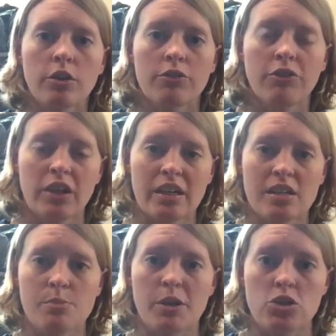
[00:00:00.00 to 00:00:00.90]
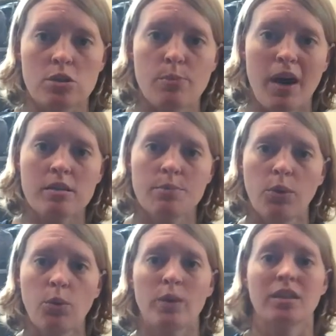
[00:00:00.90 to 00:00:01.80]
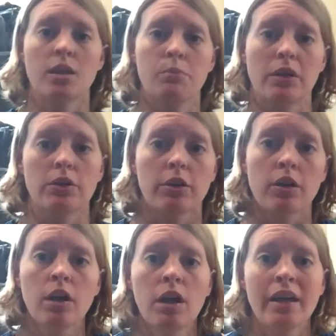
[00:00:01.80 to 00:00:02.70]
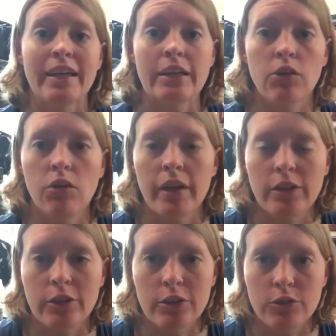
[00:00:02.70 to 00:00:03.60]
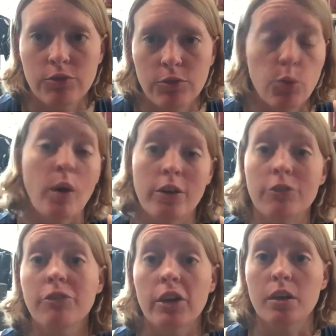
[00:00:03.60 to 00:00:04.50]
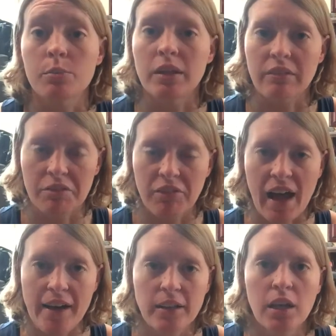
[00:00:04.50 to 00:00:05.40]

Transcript: foot in as much as possible with keeping your heel and your foot completely flat.